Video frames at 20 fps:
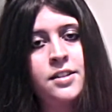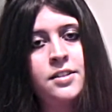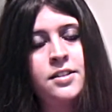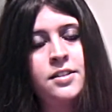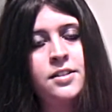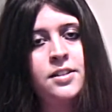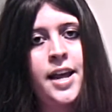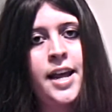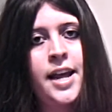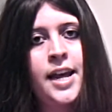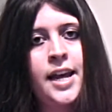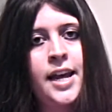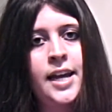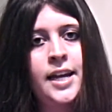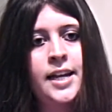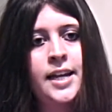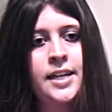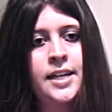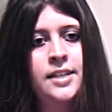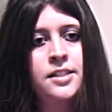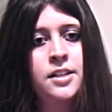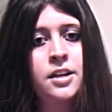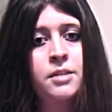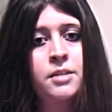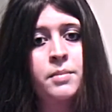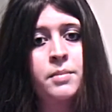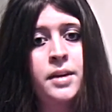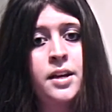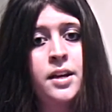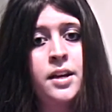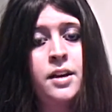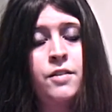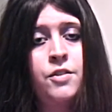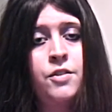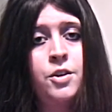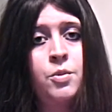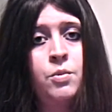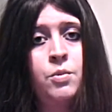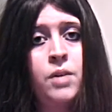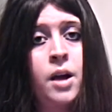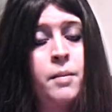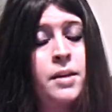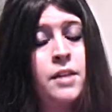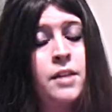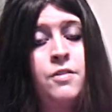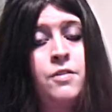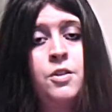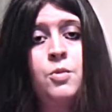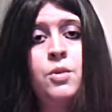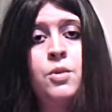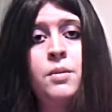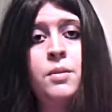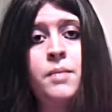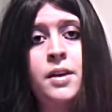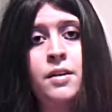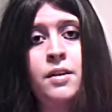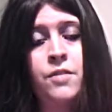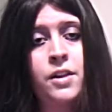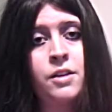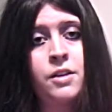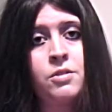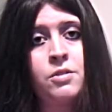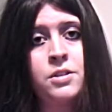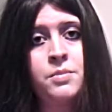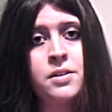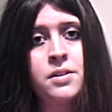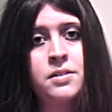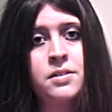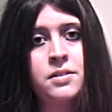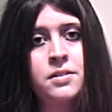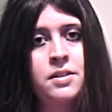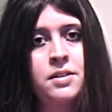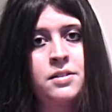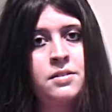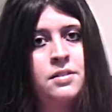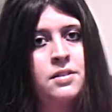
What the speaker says: And tell me if you want to make a video response to this,